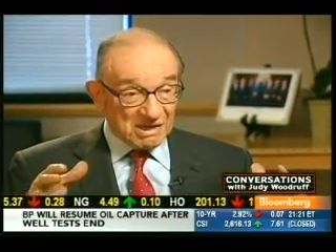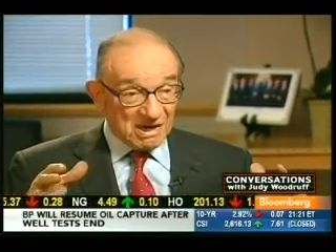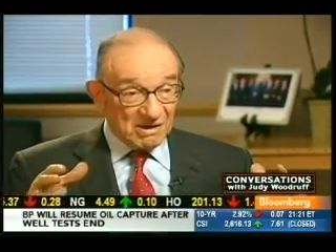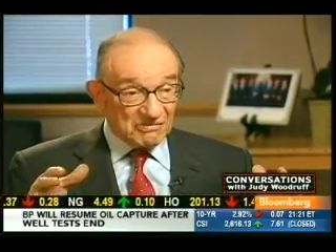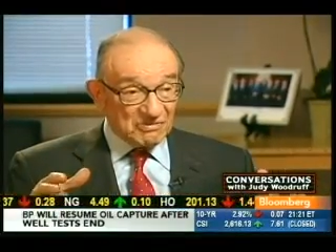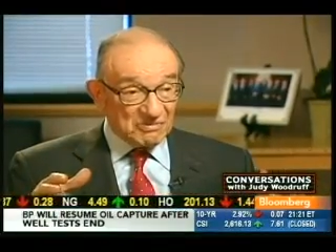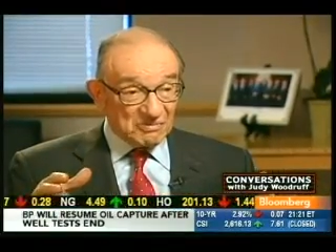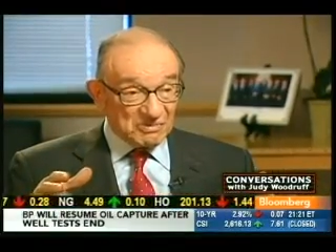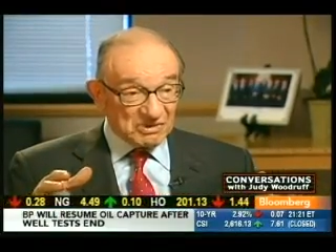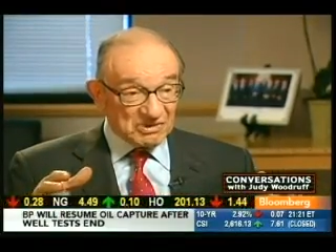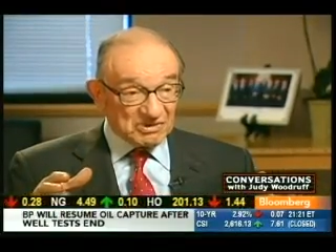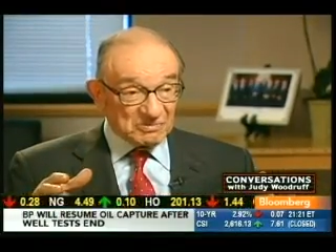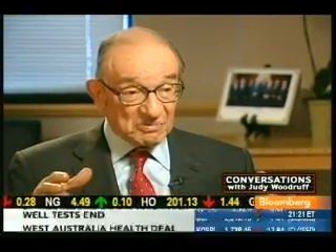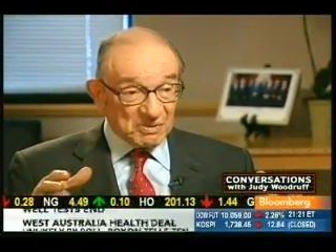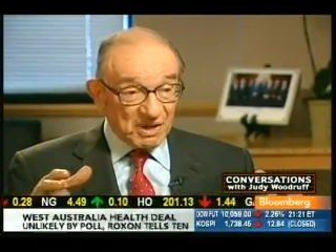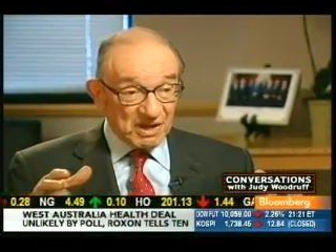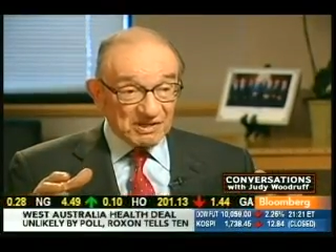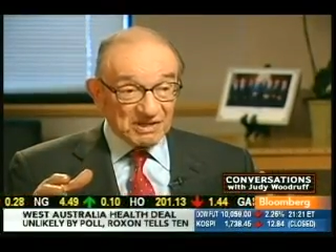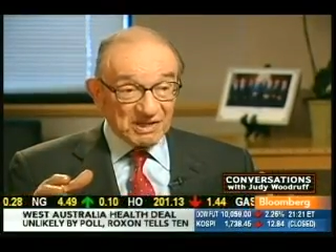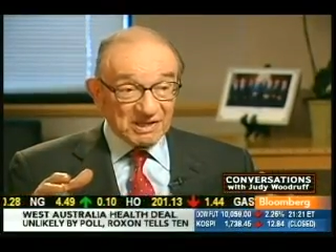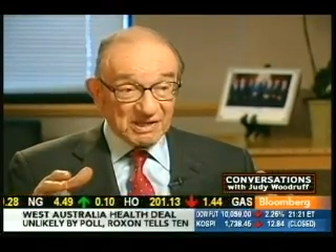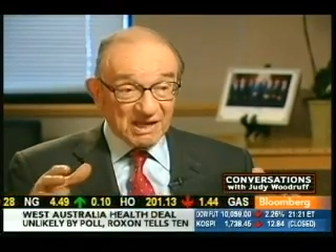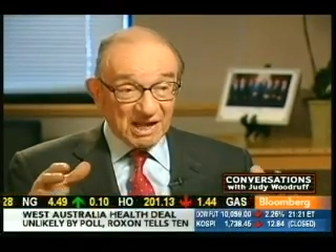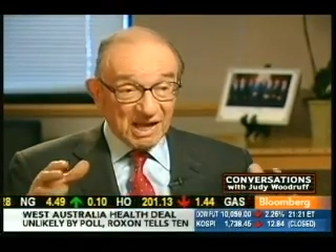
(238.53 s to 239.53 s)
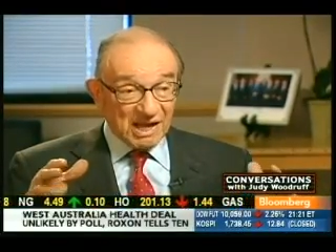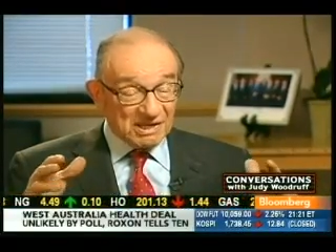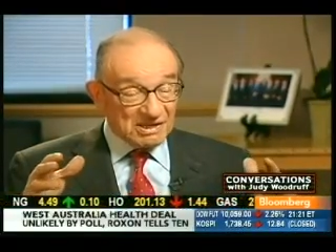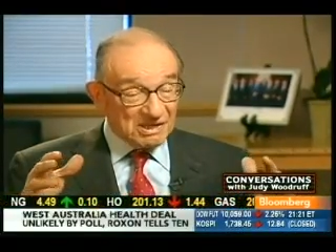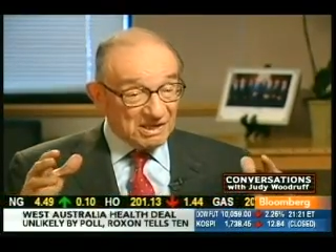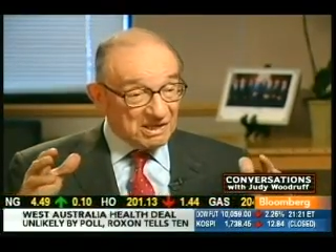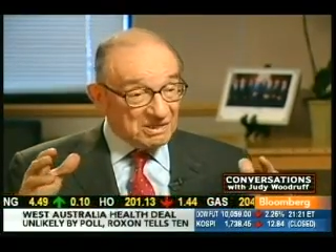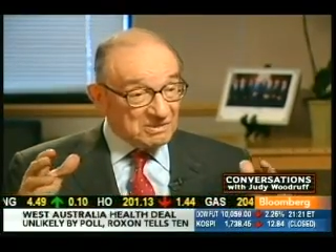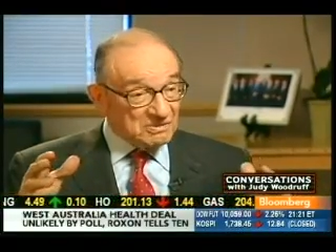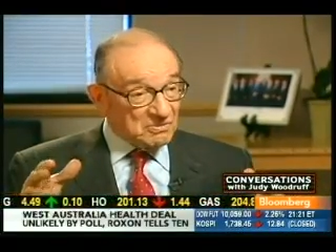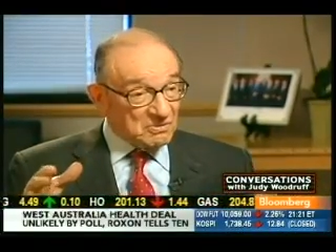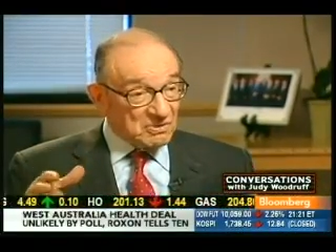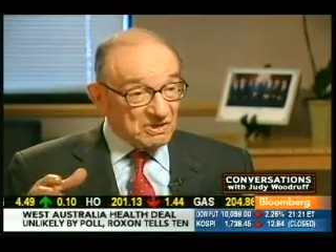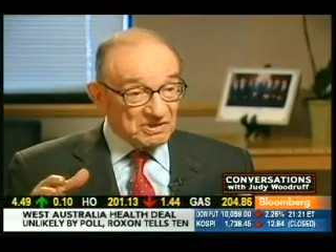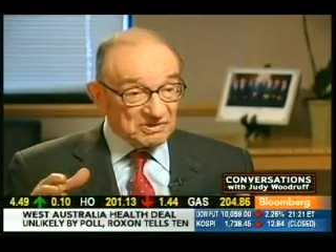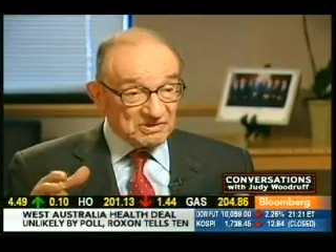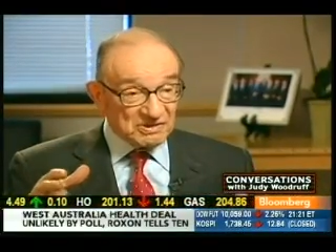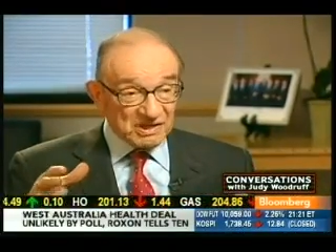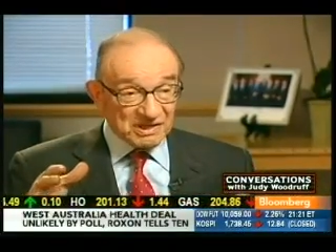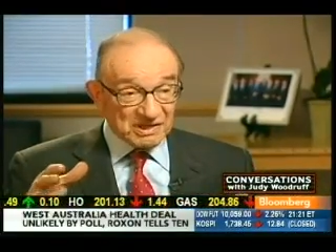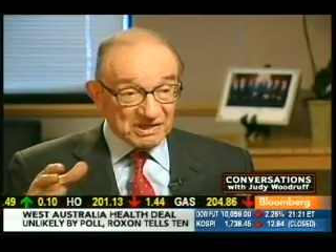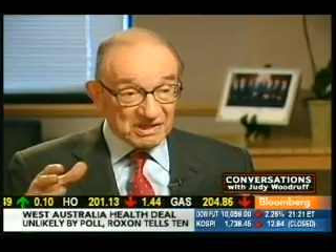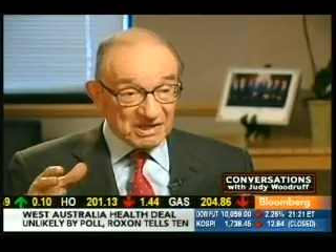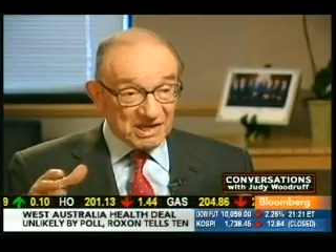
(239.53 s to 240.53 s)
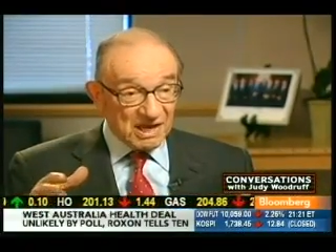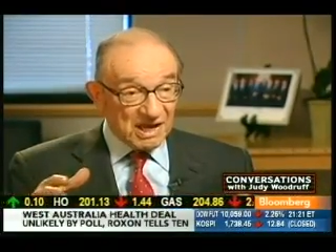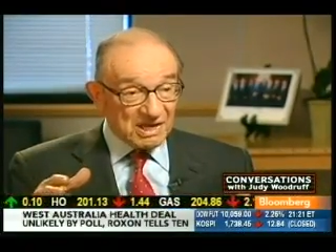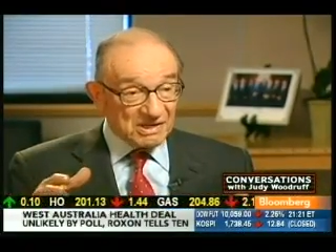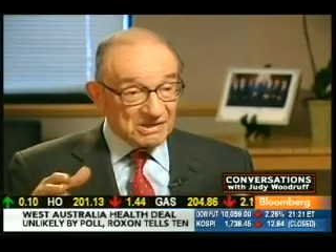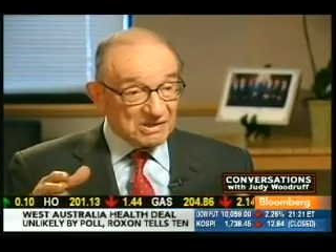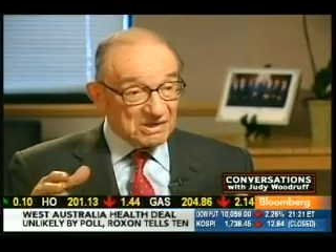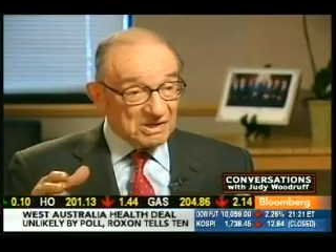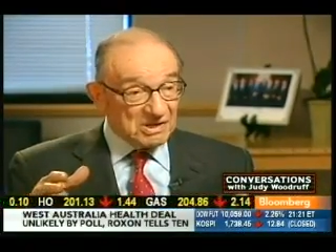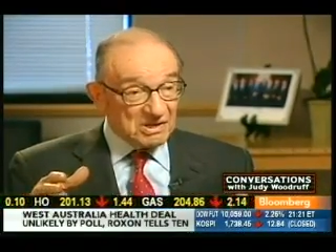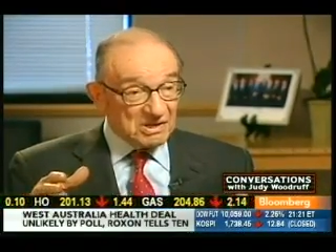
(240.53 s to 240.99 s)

in government spending and increasing